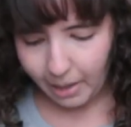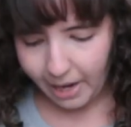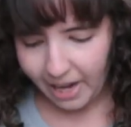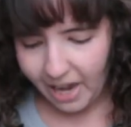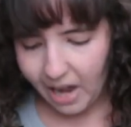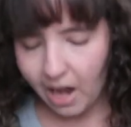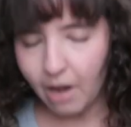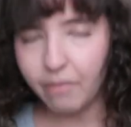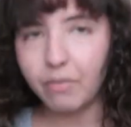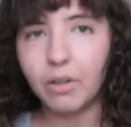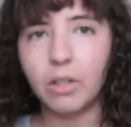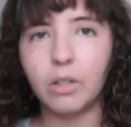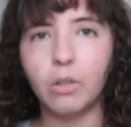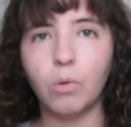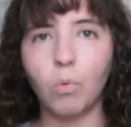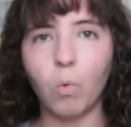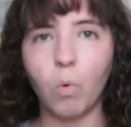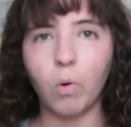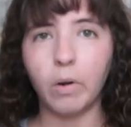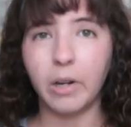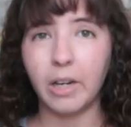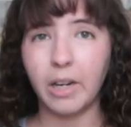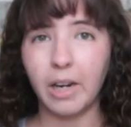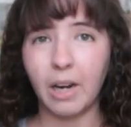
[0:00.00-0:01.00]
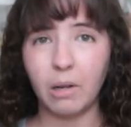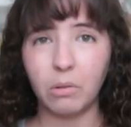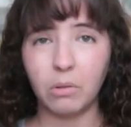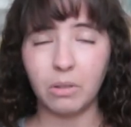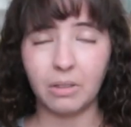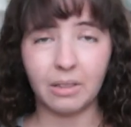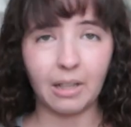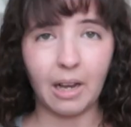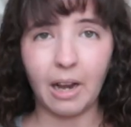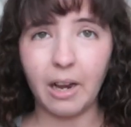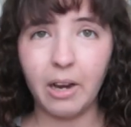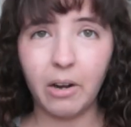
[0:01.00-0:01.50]
I haven't worn it
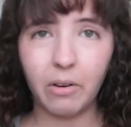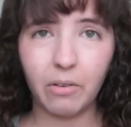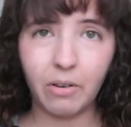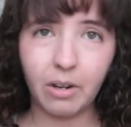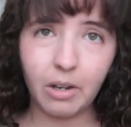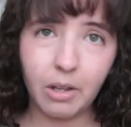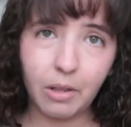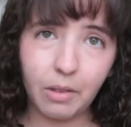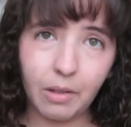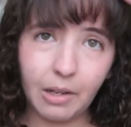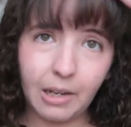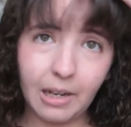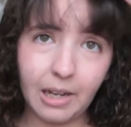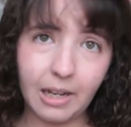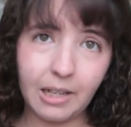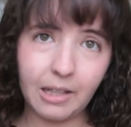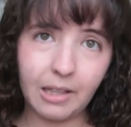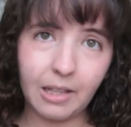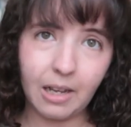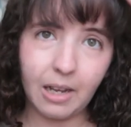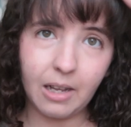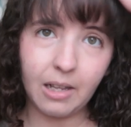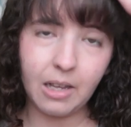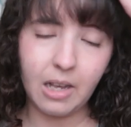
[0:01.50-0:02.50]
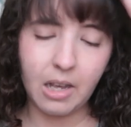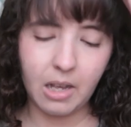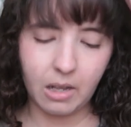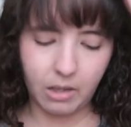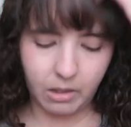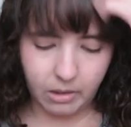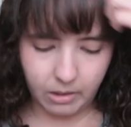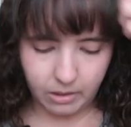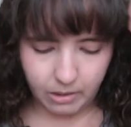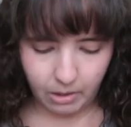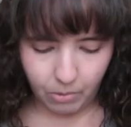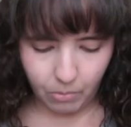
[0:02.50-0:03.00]
outside or anything like that
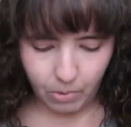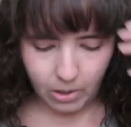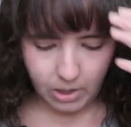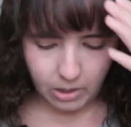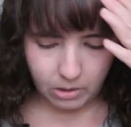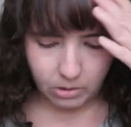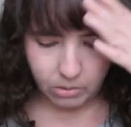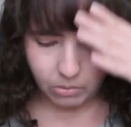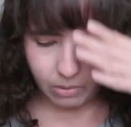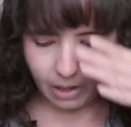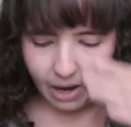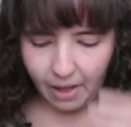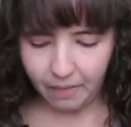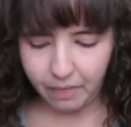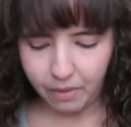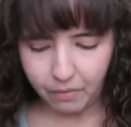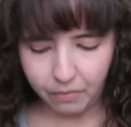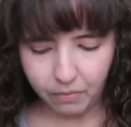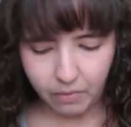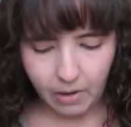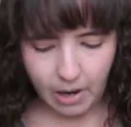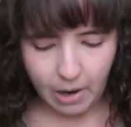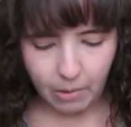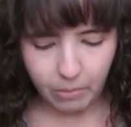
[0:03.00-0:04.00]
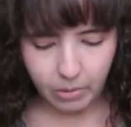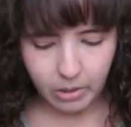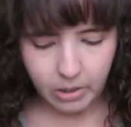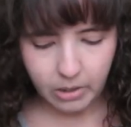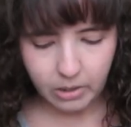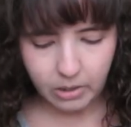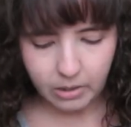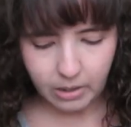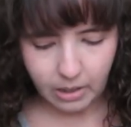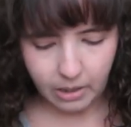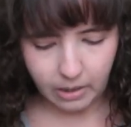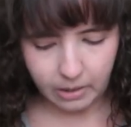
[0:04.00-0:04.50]
because I wanted to add the
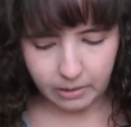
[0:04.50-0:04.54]
flowers.